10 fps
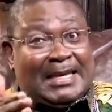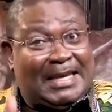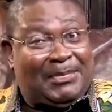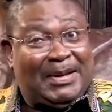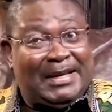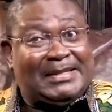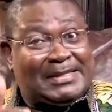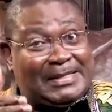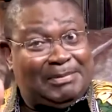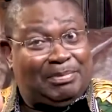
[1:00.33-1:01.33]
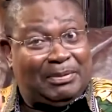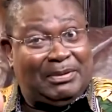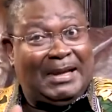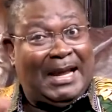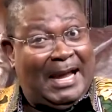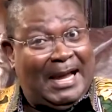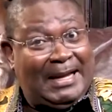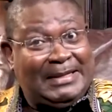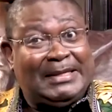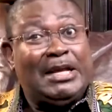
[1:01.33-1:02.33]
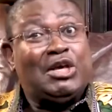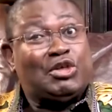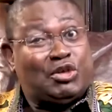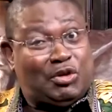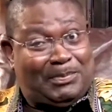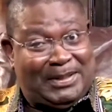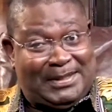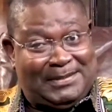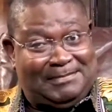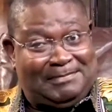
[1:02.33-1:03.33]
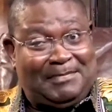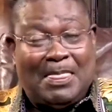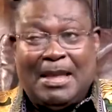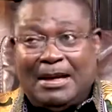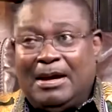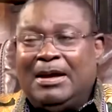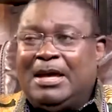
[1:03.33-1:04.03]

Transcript: keeping it simple and stupid. Now,